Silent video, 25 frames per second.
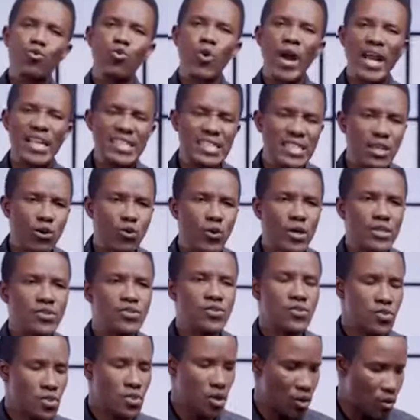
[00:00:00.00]
went away
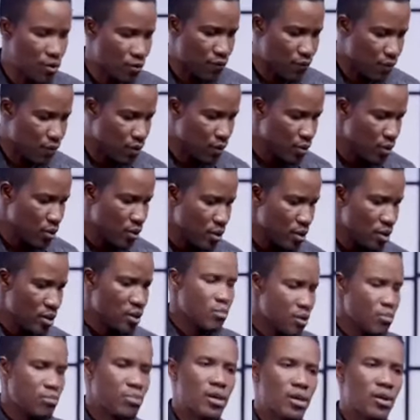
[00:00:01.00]
sorrowful
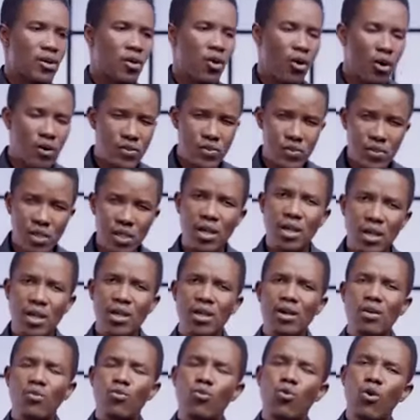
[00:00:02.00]
because
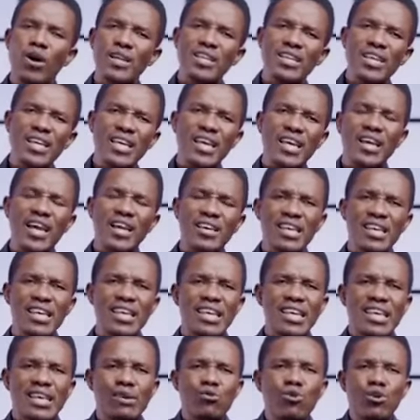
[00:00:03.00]
what
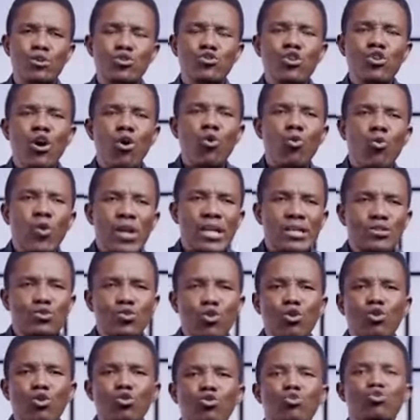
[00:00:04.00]
he was not willing
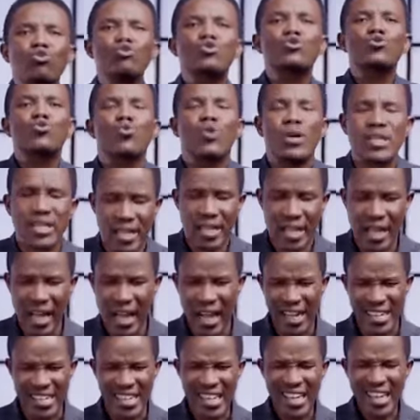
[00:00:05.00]
to lose what he
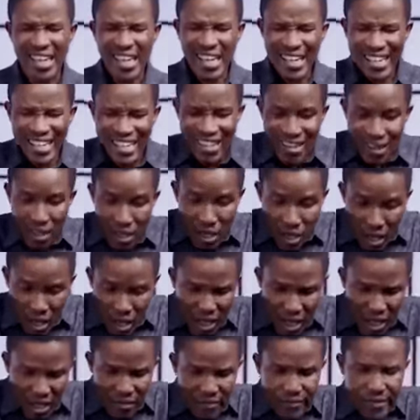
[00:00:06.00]
had. He
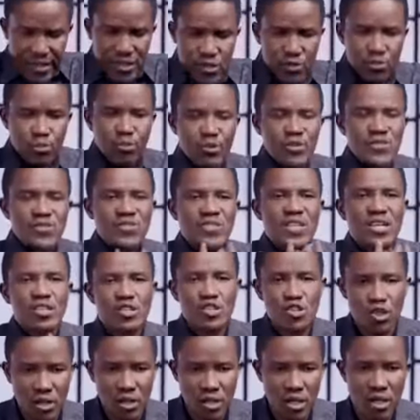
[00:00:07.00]
loved his
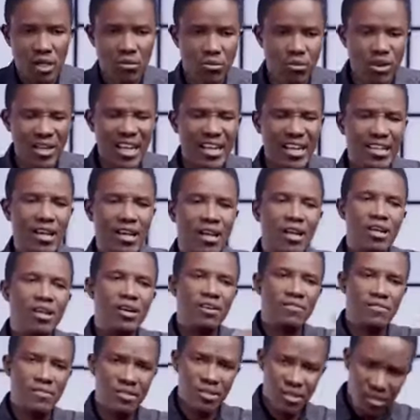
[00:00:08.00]
possession more than he
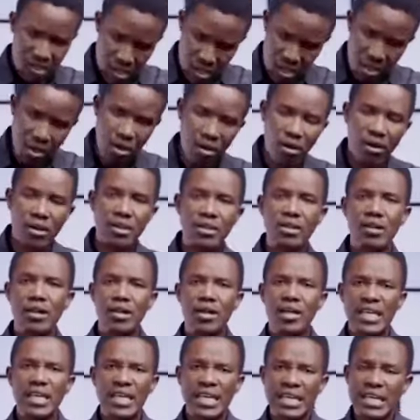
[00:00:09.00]
loved God.
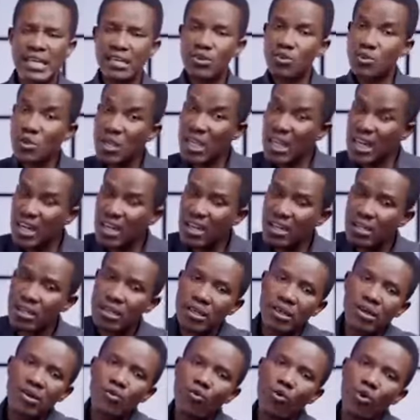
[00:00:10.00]
He
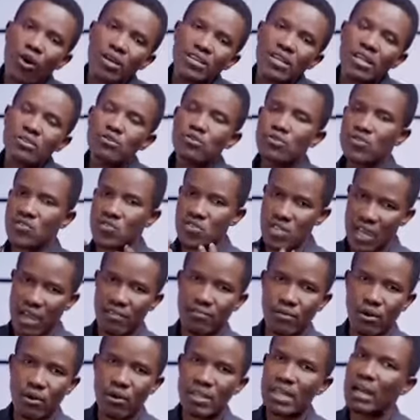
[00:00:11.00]
really wanted to
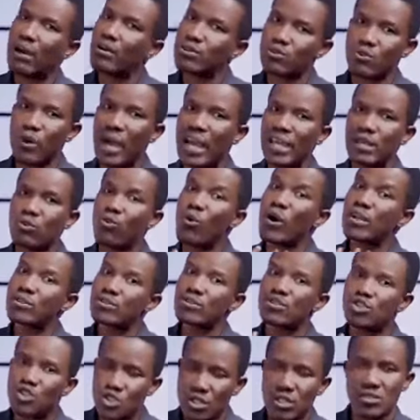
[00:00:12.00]
serve God. That was why he went
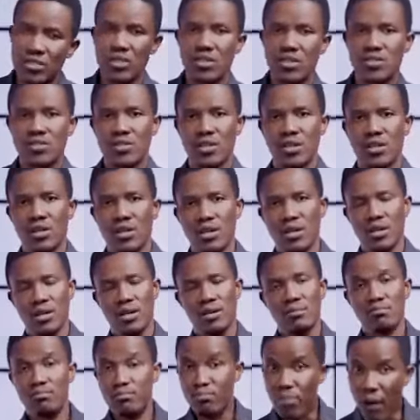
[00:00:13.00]
to Jesus.
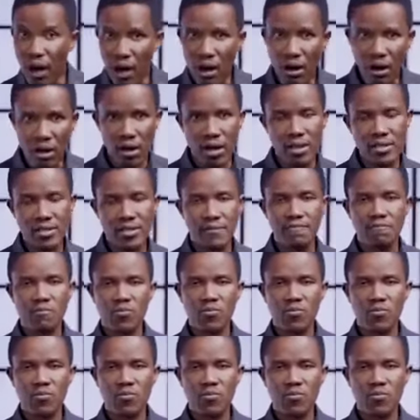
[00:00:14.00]
But